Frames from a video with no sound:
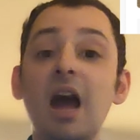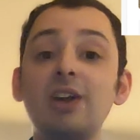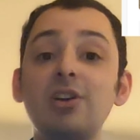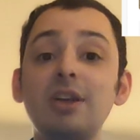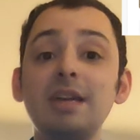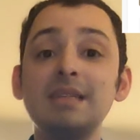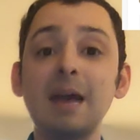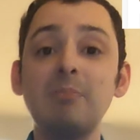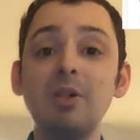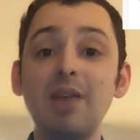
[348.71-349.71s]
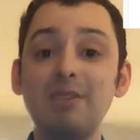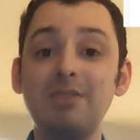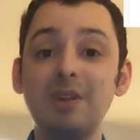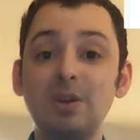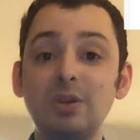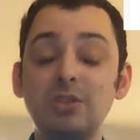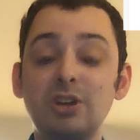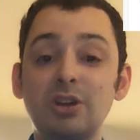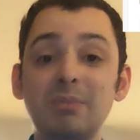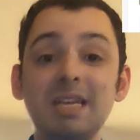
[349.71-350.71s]
A good example of a Vero
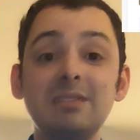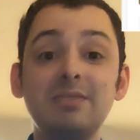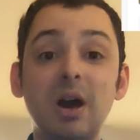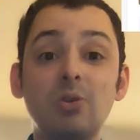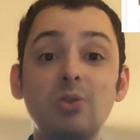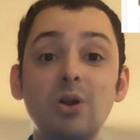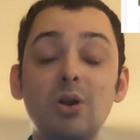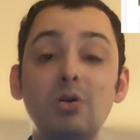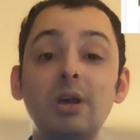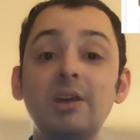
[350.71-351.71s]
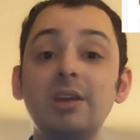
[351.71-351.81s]
term is Velcro.